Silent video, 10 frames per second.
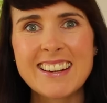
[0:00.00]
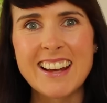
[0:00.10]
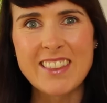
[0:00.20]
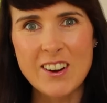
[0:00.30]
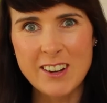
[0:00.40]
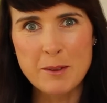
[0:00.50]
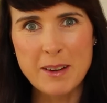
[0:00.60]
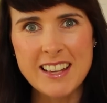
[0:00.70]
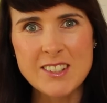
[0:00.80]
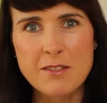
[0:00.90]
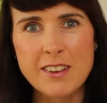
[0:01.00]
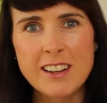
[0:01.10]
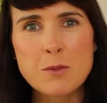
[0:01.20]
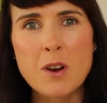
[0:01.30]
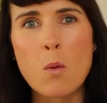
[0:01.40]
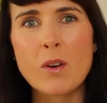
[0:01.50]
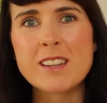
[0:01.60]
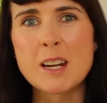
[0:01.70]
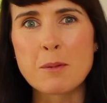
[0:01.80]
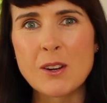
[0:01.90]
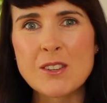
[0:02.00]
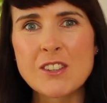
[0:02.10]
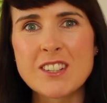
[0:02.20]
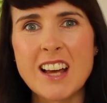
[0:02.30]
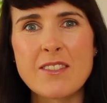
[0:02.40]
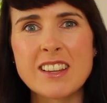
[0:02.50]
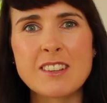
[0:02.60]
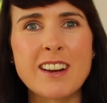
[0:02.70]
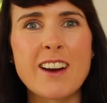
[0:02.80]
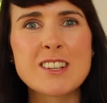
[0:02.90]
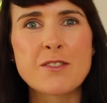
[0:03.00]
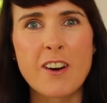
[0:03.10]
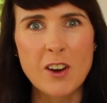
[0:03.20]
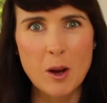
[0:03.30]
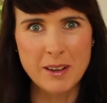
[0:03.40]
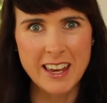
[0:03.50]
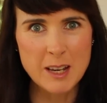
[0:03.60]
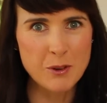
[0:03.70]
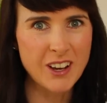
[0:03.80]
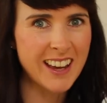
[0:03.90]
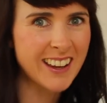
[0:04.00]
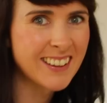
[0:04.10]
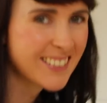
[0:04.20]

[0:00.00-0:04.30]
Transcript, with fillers: Now that our cupcakes are filled, we are one step closer to having the flowers for our cupcake bouquet.